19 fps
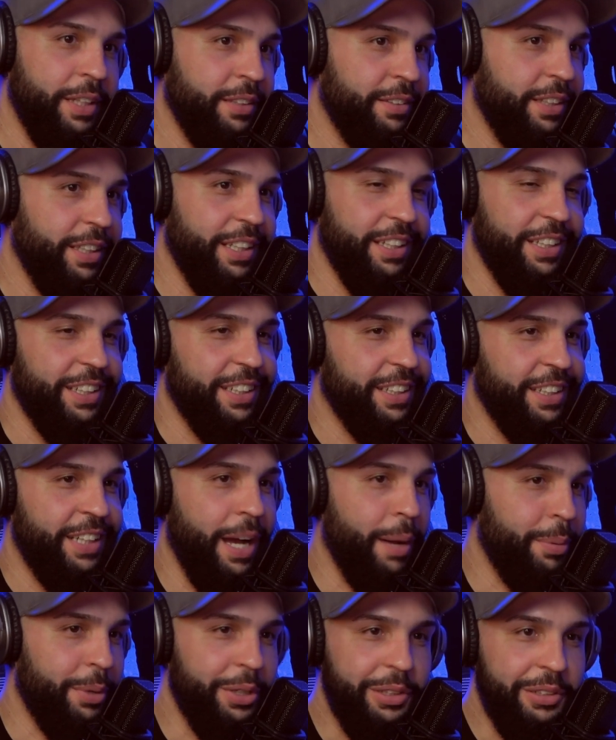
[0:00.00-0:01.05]
That's it.
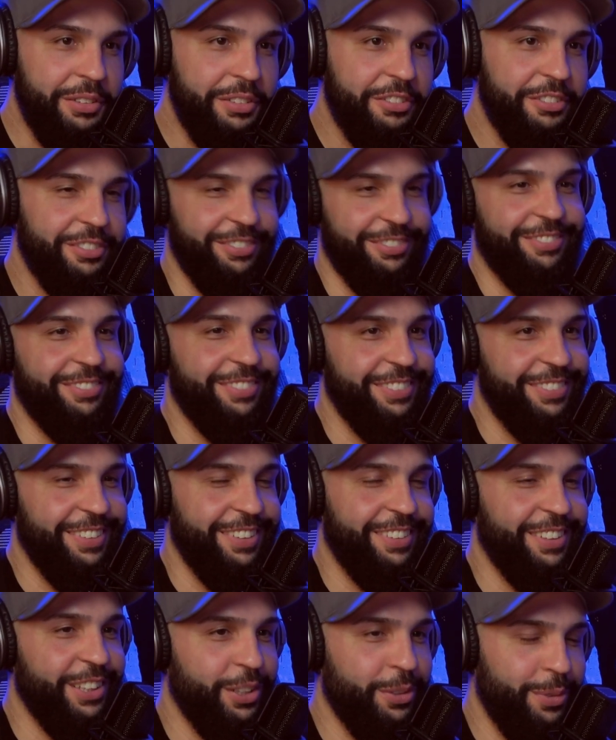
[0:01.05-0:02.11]
Cabrón.
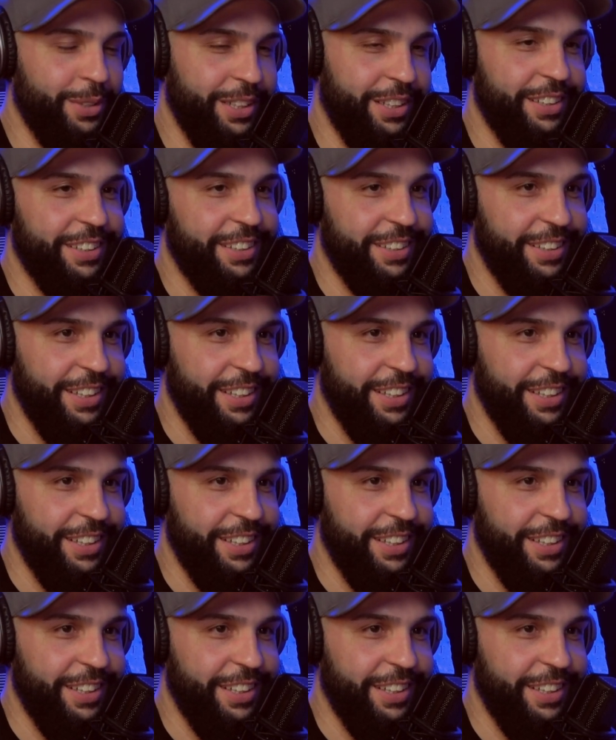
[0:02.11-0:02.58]
That's a good one.